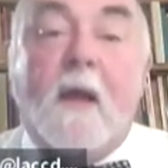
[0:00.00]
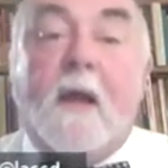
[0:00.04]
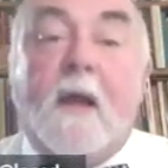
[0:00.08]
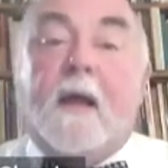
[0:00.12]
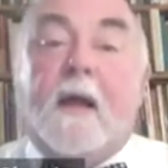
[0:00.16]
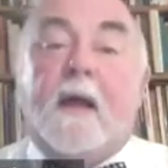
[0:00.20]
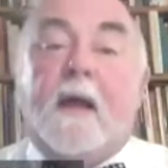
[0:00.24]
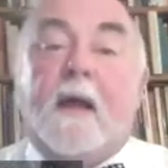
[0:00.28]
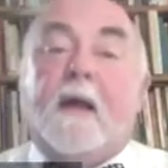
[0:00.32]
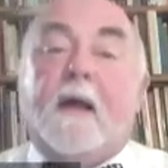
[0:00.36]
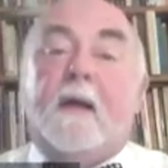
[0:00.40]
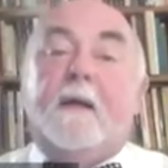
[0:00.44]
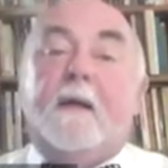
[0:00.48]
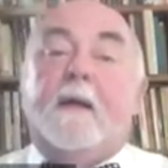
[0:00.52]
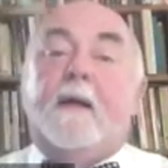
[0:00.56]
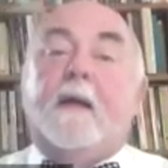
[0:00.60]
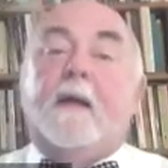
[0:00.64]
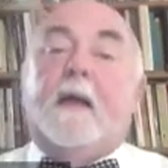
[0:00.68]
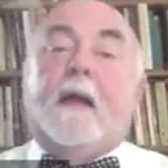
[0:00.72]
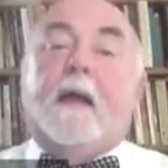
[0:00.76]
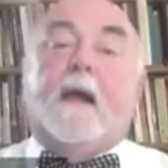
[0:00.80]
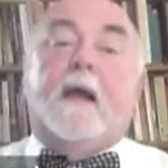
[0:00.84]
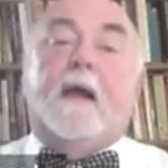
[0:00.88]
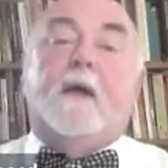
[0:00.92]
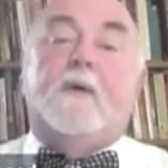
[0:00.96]
Uh,
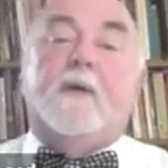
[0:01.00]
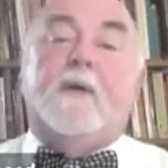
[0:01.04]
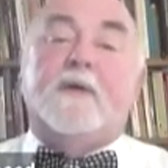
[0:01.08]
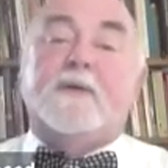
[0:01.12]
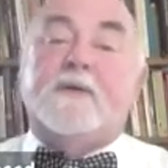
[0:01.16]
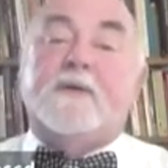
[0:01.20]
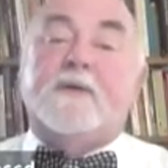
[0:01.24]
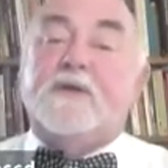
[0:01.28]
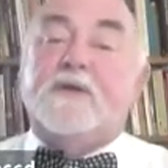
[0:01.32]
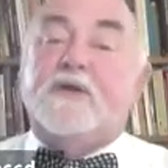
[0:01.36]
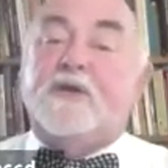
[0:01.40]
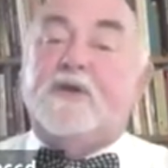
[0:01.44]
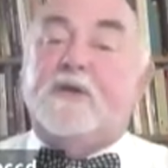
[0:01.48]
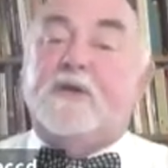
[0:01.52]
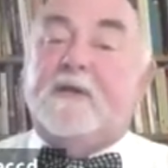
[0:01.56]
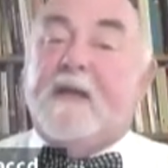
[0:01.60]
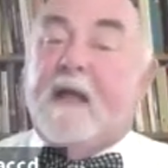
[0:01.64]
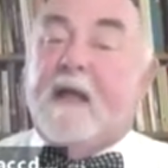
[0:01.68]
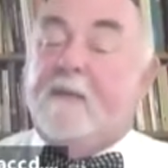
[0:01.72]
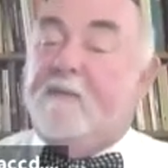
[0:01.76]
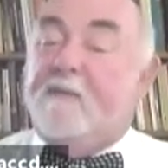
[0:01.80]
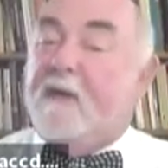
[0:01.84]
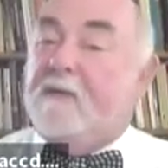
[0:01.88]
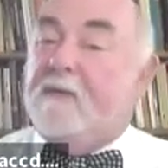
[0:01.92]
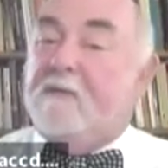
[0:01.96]
questions should
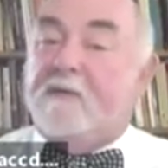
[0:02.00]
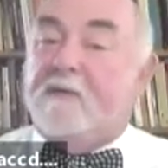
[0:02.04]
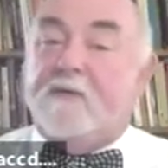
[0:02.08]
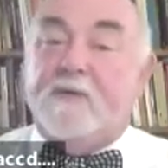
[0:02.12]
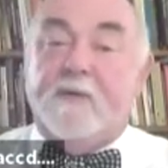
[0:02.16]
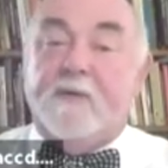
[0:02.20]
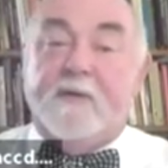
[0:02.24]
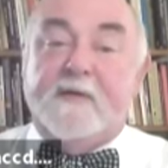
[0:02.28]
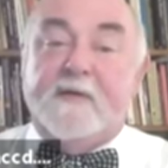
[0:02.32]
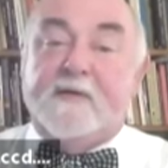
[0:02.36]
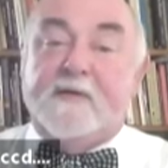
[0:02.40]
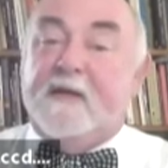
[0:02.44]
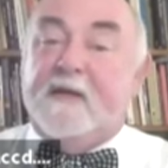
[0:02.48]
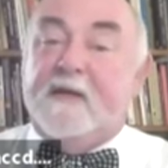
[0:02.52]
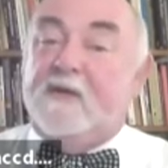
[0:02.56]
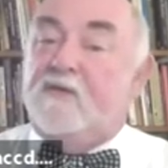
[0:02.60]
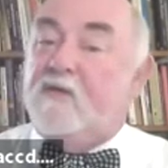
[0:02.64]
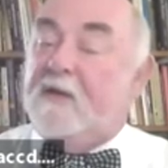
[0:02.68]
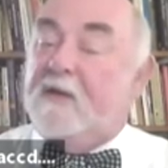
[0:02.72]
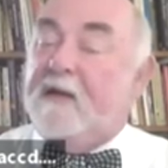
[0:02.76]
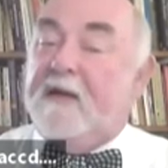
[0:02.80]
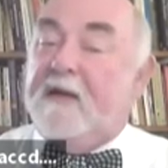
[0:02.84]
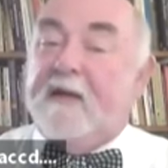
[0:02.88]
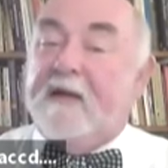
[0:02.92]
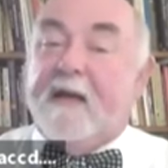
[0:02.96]
not be gratuitously
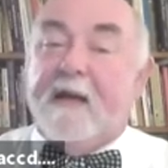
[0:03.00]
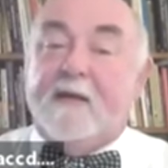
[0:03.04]
tricky.